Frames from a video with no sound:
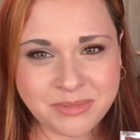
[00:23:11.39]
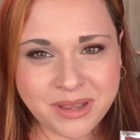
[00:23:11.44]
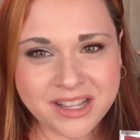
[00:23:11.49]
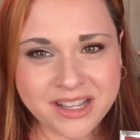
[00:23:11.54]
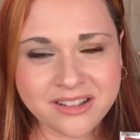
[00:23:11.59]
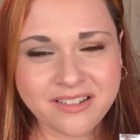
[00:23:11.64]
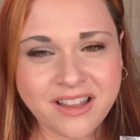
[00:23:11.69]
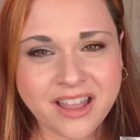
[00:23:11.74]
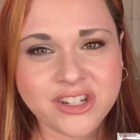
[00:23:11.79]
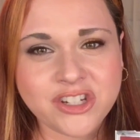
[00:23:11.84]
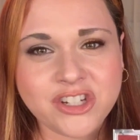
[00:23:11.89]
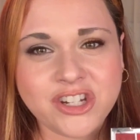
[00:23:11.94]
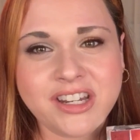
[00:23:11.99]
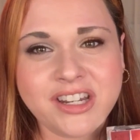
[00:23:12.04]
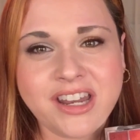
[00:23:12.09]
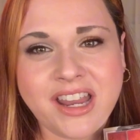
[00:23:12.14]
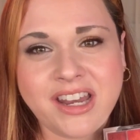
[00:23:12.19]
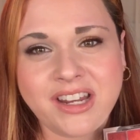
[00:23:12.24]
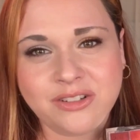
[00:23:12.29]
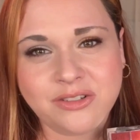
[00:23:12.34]
to my
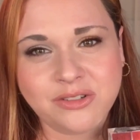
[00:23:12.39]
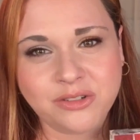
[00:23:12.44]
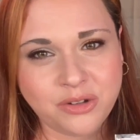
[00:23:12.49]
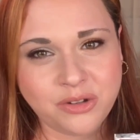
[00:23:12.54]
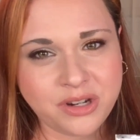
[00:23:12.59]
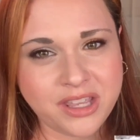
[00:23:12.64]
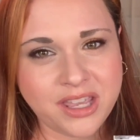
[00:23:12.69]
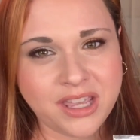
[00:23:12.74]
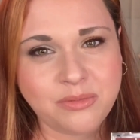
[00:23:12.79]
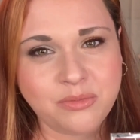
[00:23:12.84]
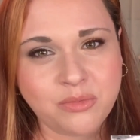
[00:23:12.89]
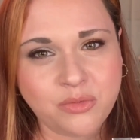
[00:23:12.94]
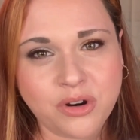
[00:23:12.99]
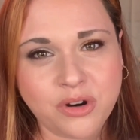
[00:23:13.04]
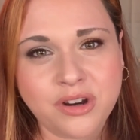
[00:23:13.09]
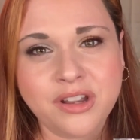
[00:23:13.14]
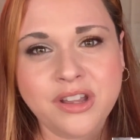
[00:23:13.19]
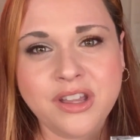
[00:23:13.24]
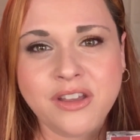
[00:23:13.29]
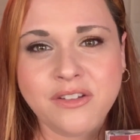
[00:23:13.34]
collection and include it in
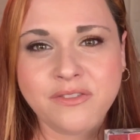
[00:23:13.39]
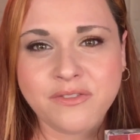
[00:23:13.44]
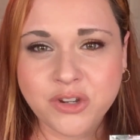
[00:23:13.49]
more